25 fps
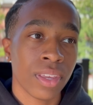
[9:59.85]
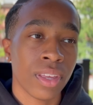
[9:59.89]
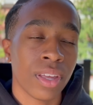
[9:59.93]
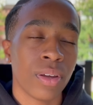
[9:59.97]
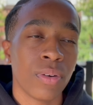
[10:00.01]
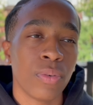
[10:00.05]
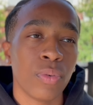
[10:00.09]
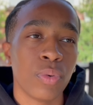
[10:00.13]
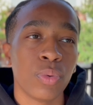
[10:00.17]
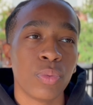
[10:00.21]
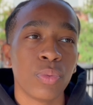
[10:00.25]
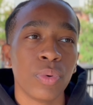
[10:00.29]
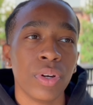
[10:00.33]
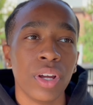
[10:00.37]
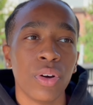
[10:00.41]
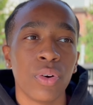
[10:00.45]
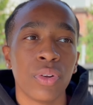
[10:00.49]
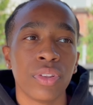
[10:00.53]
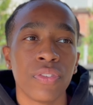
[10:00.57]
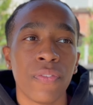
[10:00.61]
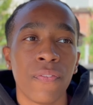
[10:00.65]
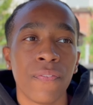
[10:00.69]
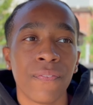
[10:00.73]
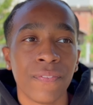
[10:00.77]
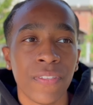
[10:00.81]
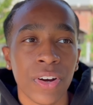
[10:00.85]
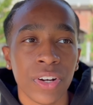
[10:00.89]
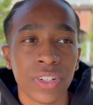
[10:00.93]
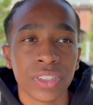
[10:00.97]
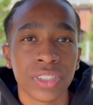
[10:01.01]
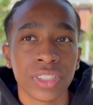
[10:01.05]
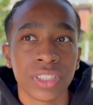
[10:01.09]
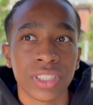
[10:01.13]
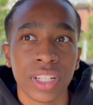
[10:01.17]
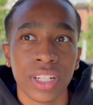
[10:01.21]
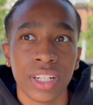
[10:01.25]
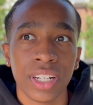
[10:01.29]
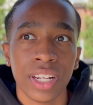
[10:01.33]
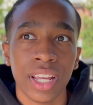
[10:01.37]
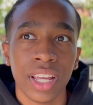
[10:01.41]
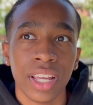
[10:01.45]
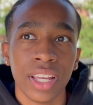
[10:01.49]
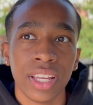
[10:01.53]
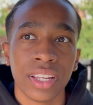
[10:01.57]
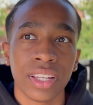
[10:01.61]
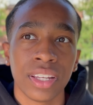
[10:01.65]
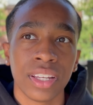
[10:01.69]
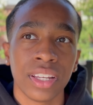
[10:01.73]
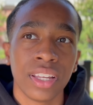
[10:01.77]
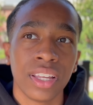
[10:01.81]
And we went on the first Sunday,
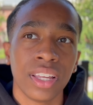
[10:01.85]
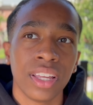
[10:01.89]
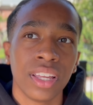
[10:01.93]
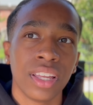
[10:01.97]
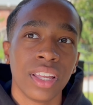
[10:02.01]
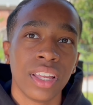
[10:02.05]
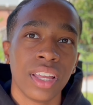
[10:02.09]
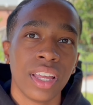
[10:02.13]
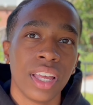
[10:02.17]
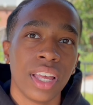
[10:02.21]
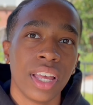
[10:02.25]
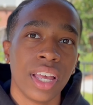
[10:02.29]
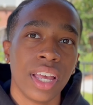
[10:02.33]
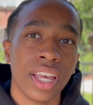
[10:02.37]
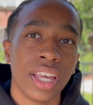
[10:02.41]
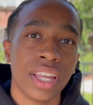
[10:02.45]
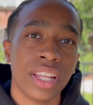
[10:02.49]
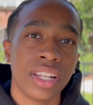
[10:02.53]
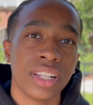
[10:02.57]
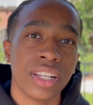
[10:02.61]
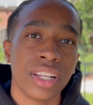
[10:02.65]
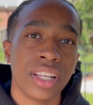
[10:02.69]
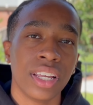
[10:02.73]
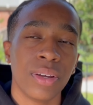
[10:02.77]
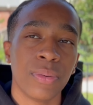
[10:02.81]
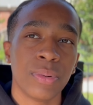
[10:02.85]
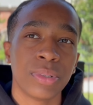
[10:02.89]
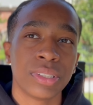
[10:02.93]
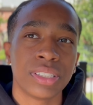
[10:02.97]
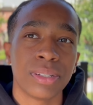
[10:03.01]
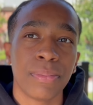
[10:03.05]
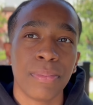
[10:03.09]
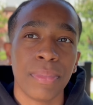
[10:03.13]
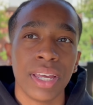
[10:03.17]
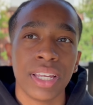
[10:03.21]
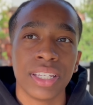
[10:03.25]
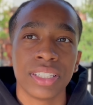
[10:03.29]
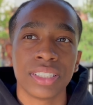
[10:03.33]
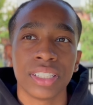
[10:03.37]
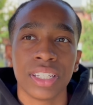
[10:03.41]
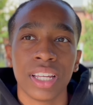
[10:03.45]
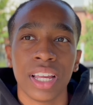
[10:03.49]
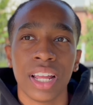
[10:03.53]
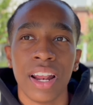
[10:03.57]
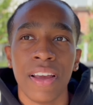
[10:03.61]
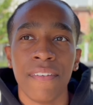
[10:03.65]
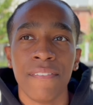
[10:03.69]
and it was amazing. And I